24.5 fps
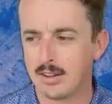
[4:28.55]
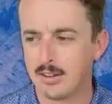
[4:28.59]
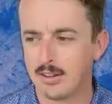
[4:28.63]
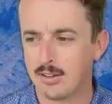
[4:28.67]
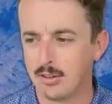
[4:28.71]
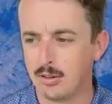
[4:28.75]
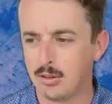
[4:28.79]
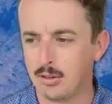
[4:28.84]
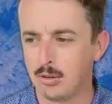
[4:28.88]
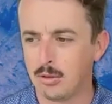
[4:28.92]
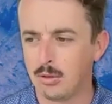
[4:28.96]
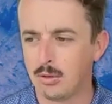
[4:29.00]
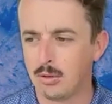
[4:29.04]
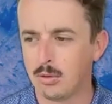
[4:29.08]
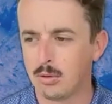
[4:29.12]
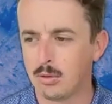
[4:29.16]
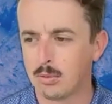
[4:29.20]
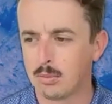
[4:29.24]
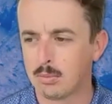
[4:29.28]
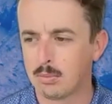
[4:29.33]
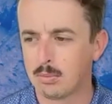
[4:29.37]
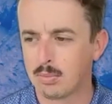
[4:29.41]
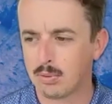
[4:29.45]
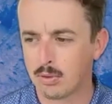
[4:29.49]

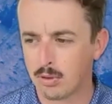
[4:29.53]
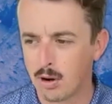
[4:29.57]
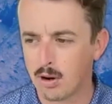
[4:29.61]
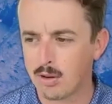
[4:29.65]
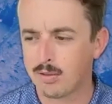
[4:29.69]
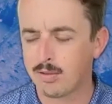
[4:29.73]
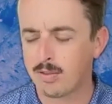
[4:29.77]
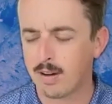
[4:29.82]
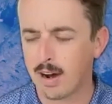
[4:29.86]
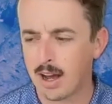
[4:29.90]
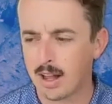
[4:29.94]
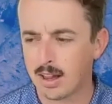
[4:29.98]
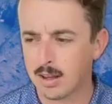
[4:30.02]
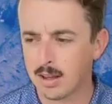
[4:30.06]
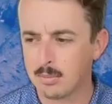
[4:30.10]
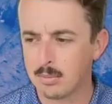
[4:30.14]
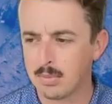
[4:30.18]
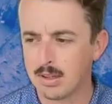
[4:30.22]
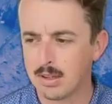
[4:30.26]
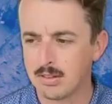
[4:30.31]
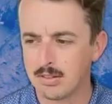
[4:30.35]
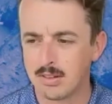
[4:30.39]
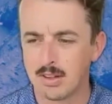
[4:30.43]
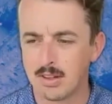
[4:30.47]
to profile a
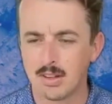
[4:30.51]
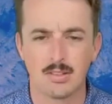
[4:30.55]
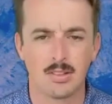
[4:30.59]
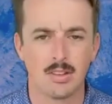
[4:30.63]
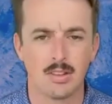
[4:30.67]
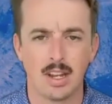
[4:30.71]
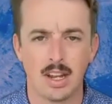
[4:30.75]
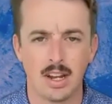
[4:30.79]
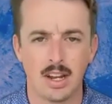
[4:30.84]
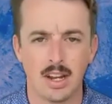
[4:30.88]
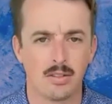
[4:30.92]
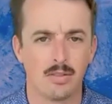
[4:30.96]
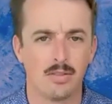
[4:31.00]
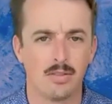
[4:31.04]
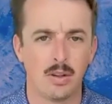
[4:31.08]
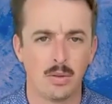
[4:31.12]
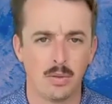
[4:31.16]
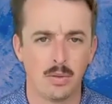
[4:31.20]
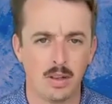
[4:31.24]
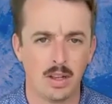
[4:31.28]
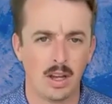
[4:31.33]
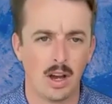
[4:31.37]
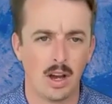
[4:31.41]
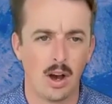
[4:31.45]
business and interview
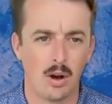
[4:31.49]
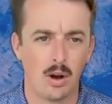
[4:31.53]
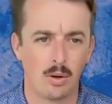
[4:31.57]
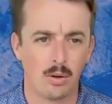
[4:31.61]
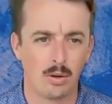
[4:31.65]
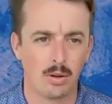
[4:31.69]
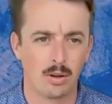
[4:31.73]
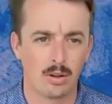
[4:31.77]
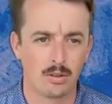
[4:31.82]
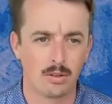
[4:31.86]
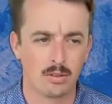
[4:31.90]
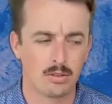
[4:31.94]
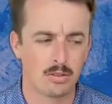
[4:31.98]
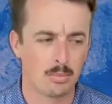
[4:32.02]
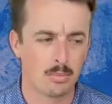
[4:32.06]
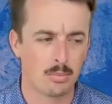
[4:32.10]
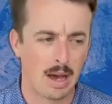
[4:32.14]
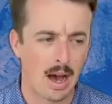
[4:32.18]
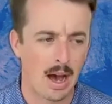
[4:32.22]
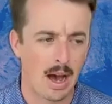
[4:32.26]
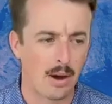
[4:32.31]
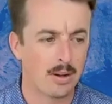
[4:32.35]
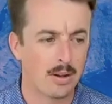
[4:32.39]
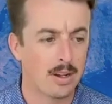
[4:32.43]
the owners
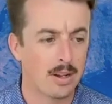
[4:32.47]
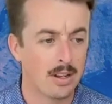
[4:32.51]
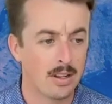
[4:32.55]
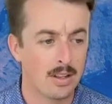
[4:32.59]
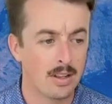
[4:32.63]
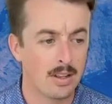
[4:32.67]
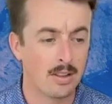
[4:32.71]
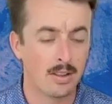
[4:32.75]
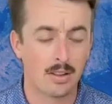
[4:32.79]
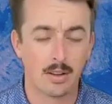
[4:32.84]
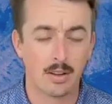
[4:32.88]
about mm-hmm.